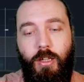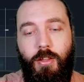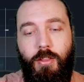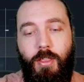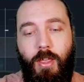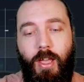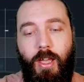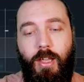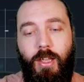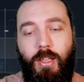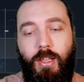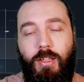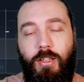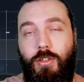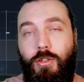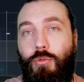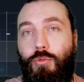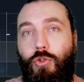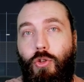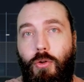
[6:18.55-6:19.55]
that
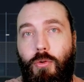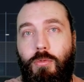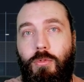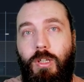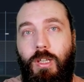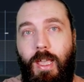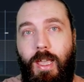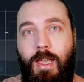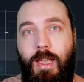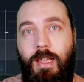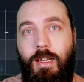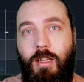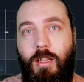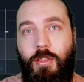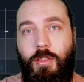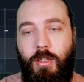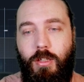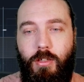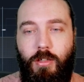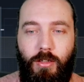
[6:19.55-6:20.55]
you don't get
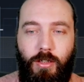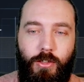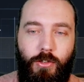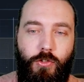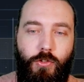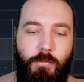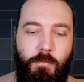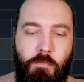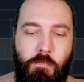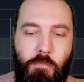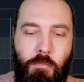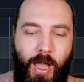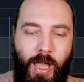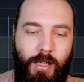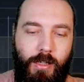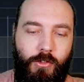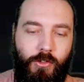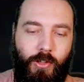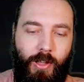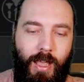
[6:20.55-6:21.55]
anything unless you
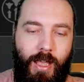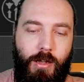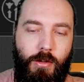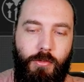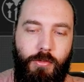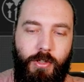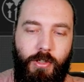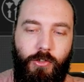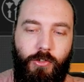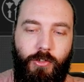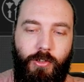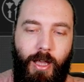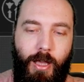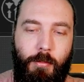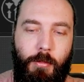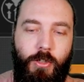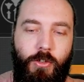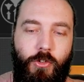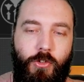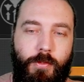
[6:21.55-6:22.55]
max out this
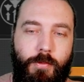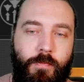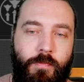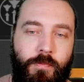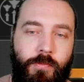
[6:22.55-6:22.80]
damage,